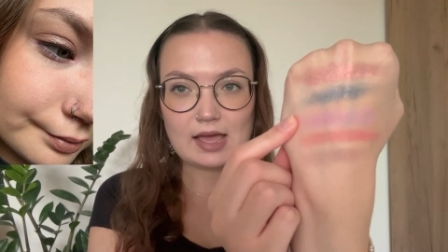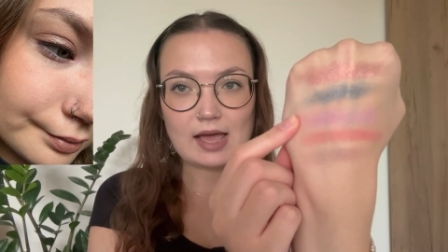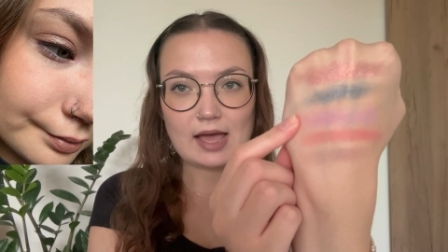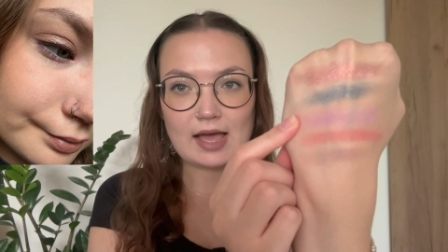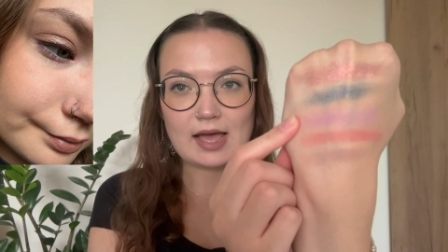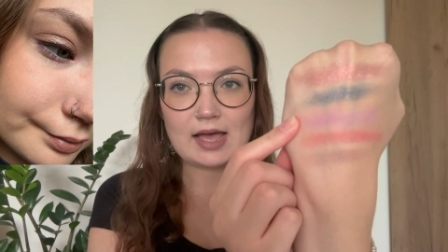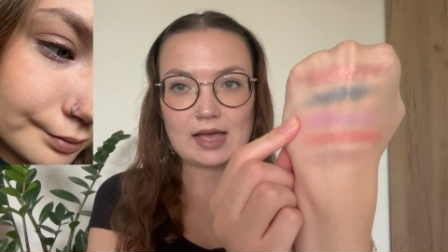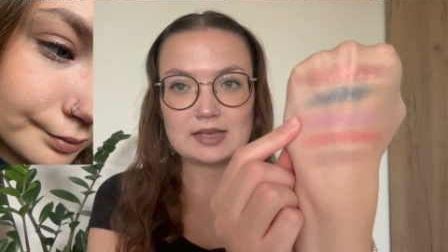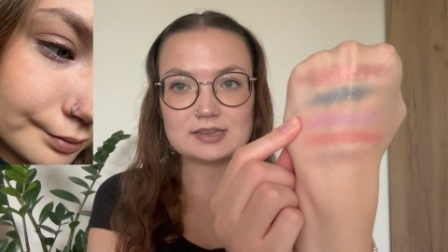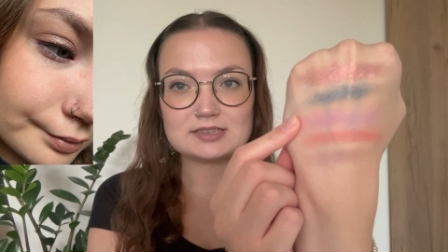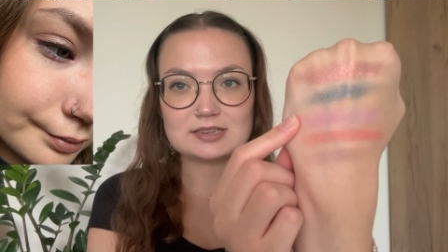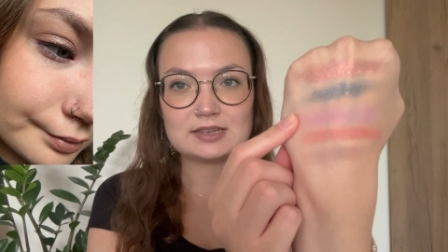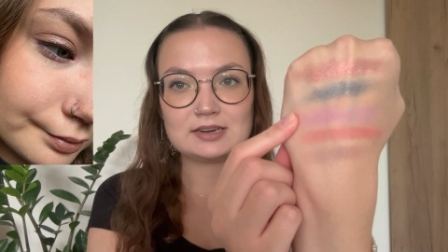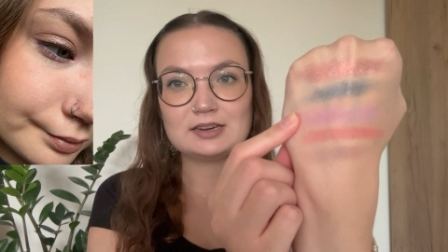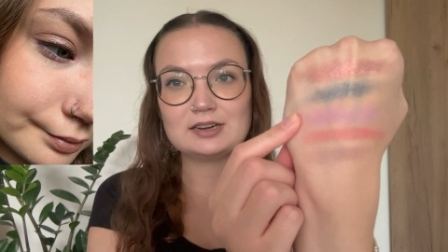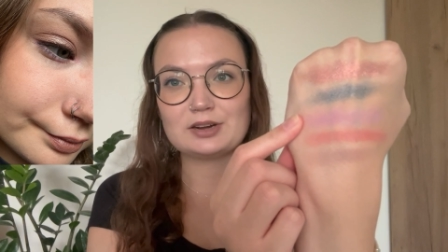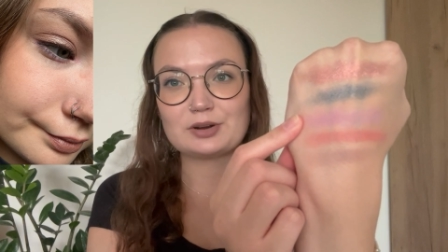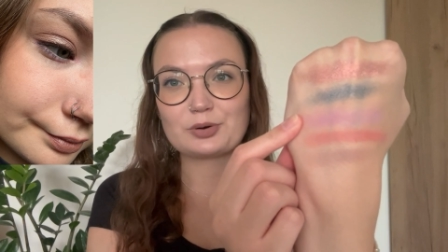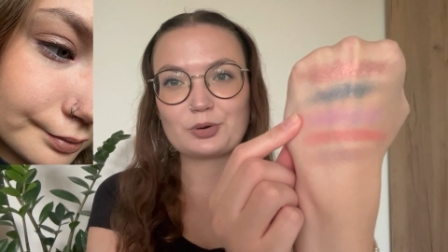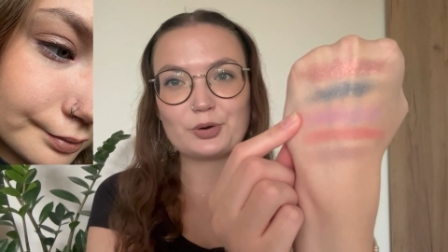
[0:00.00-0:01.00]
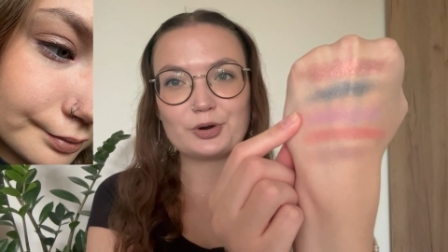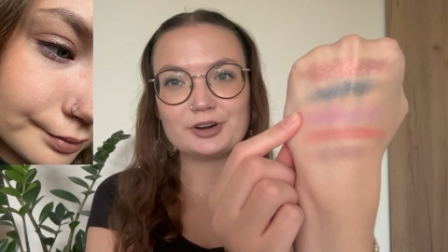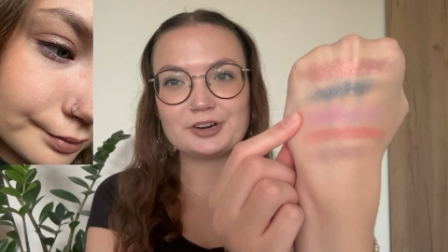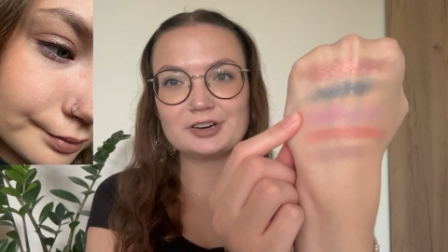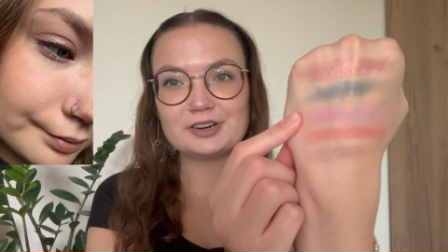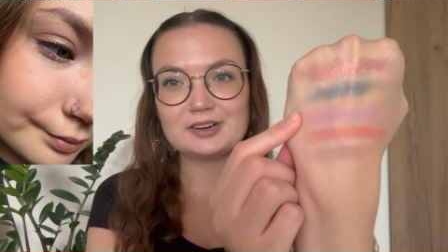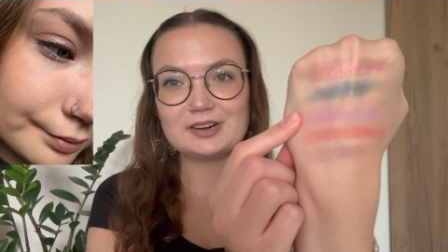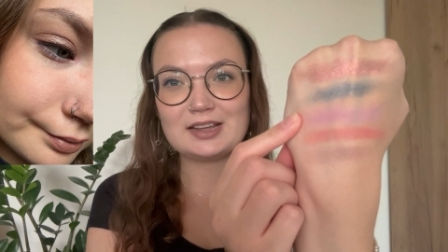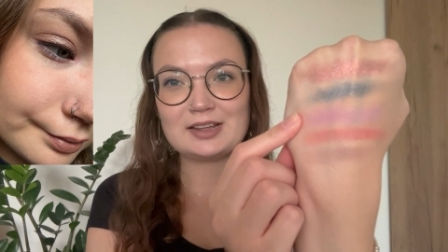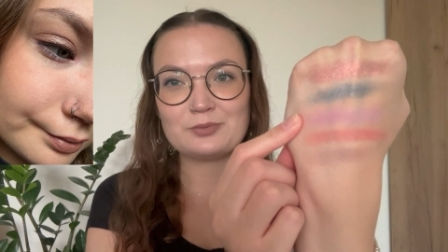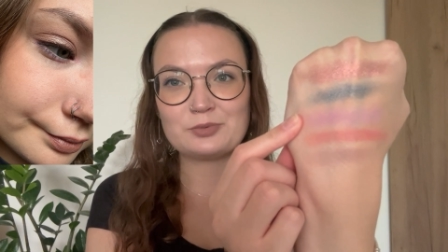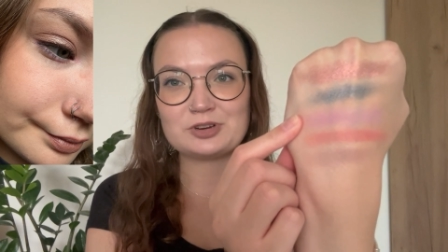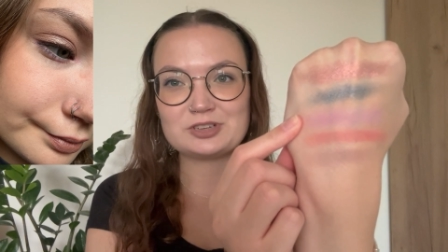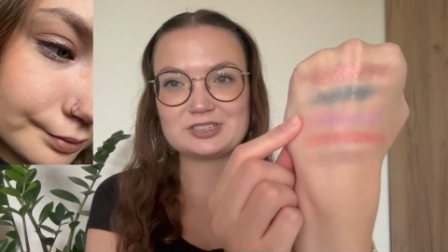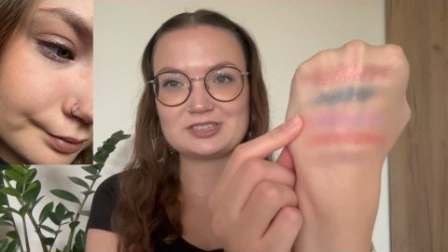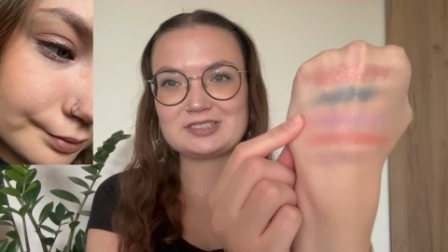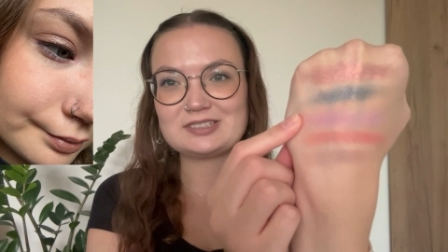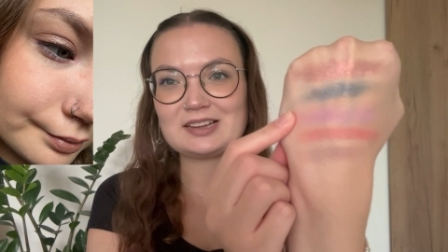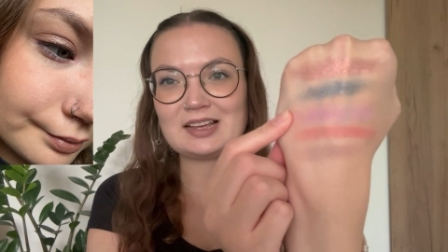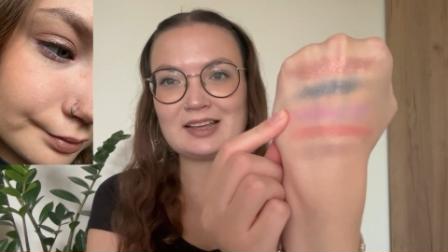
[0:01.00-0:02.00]
as an inner corner. It was
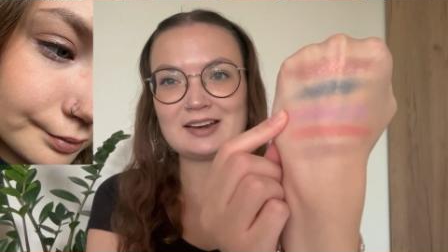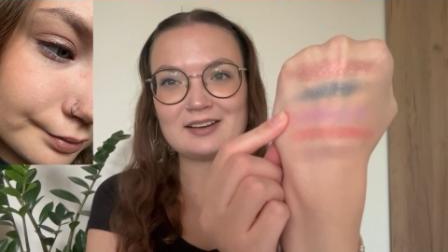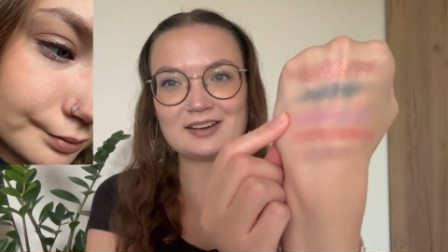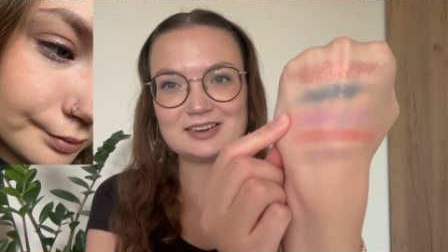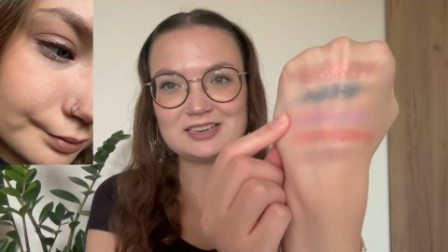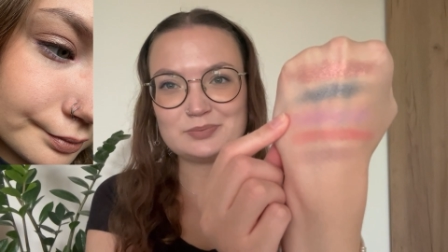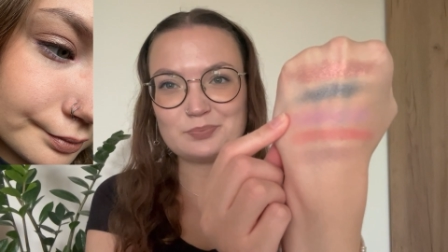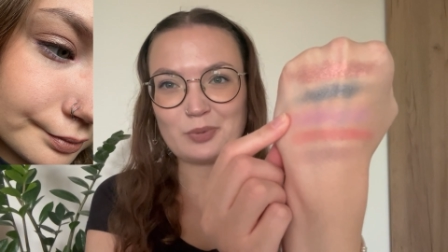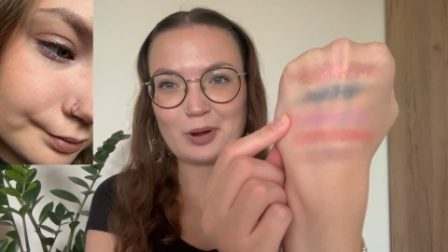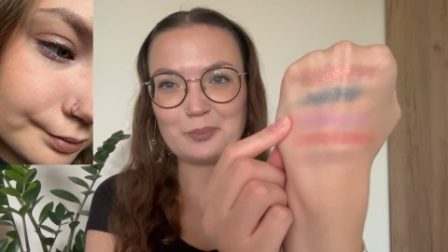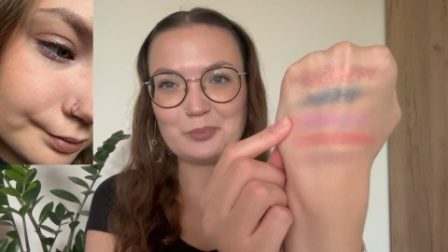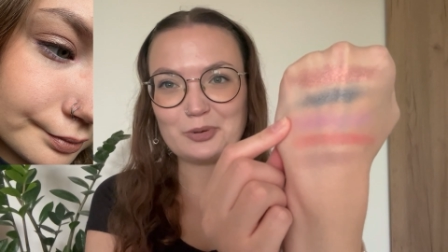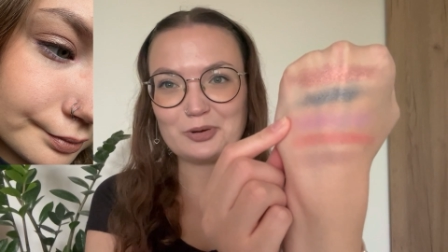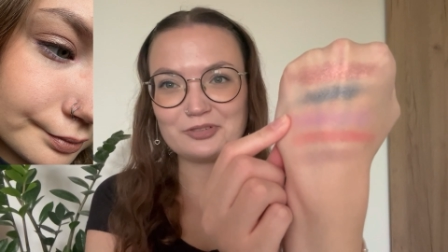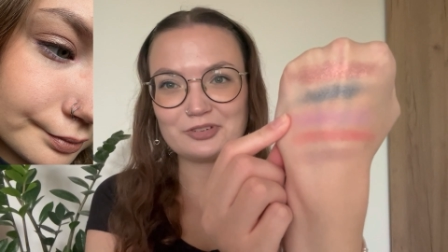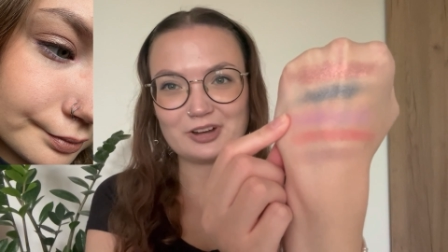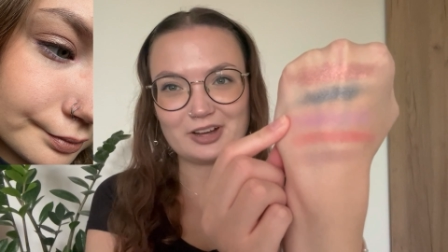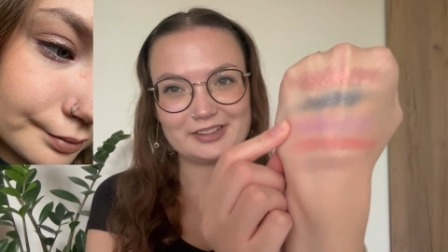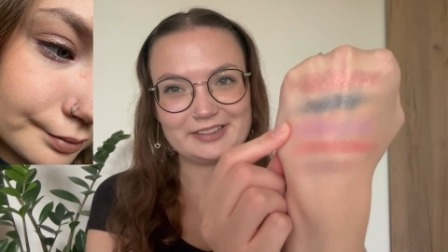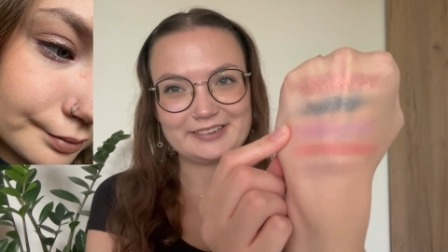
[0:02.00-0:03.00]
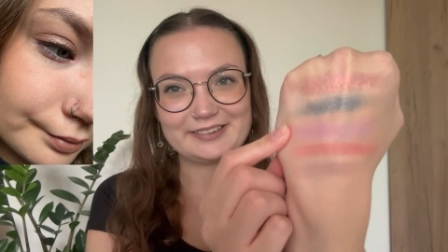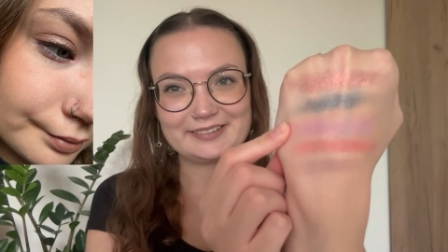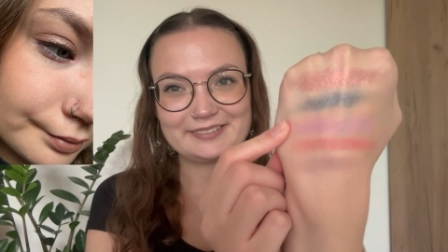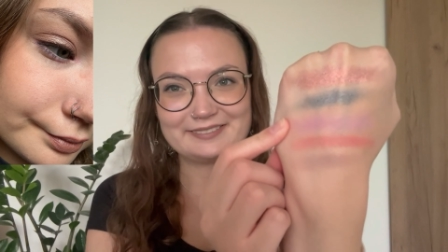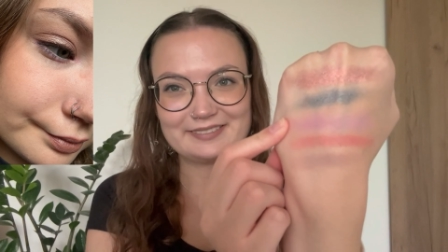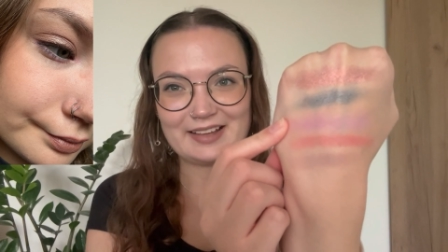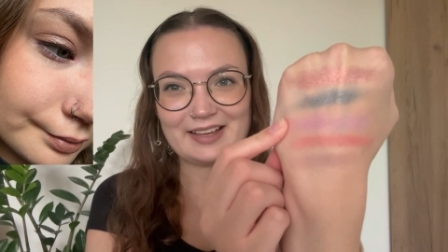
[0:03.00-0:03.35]
a nice pop of color